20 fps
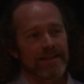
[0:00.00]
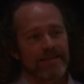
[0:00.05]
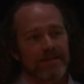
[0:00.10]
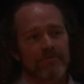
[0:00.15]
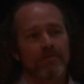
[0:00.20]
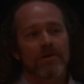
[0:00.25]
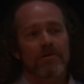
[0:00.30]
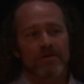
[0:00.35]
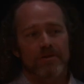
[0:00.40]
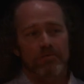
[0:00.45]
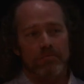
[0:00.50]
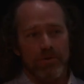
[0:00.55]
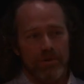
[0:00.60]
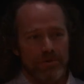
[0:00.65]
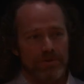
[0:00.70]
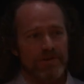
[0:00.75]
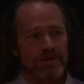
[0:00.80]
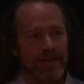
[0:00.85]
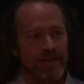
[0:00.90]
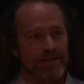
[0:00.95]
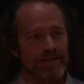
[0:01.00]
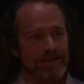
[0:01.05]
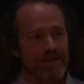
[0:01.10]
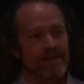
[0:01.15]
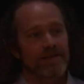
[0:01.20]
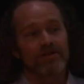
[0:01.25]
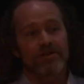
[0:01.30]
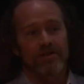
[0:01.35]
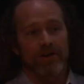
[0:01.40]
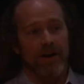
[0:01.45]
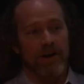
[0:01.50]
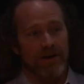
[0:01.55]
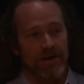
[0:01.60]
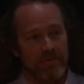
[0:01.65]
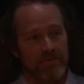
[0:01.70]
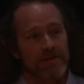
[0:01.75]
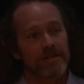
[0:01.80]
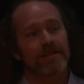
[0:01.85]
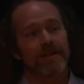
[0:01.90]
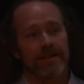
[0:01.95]
it's about the process and
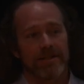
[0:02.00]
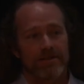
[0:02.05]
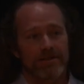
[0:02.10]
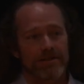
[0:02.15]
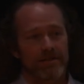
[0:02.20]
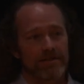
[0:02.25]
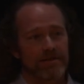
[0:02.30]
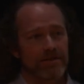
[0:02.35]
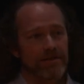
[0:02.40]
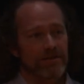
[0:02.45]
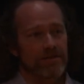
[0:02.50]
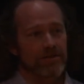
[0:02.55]
documentation